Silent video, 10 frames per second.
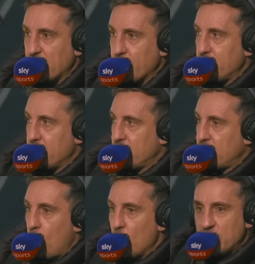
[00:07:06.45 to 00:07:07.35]
I
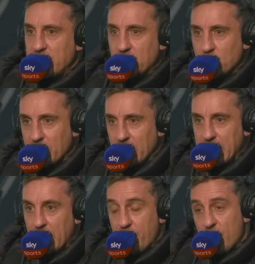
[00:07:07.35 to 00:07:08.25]
don't want City to win the
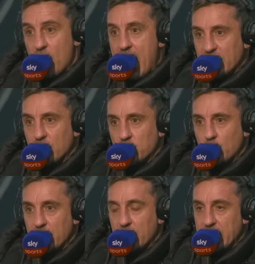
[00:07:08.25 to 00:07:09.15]
league. I'd prefer Arsenal to
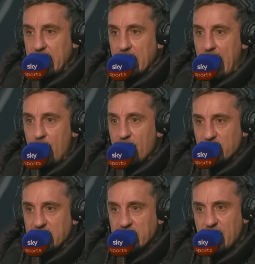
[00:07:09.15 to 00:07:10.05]
win the league out of
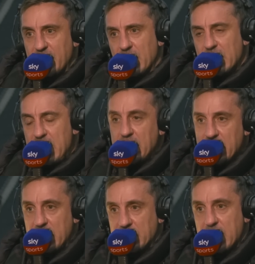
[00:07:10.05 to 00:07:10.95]
City because I think the league
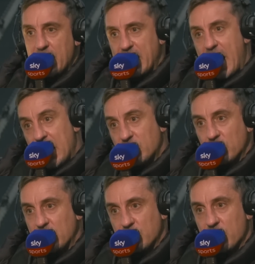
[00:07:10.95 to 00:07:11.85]
needs it and I think
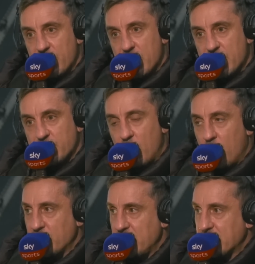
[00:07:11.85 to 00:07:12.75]
Arsenal deserve it at this
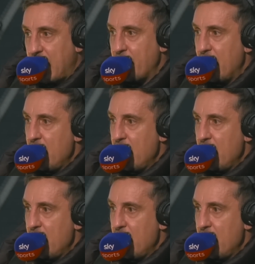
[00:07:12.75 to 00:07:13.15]
moment in time.